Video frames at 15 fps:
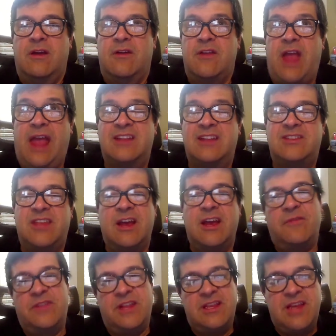and it's there
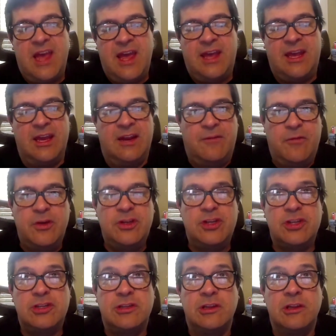for the taking if we
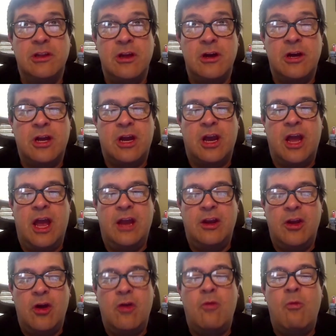just look
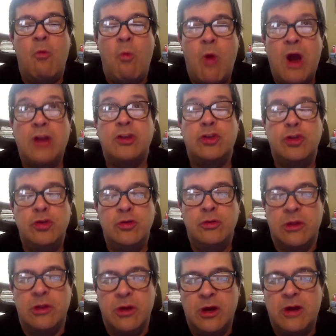and know what
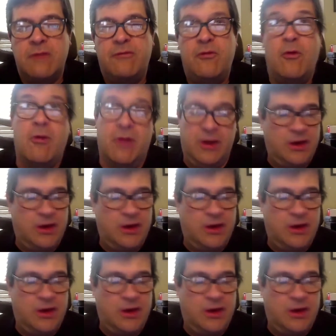to look for.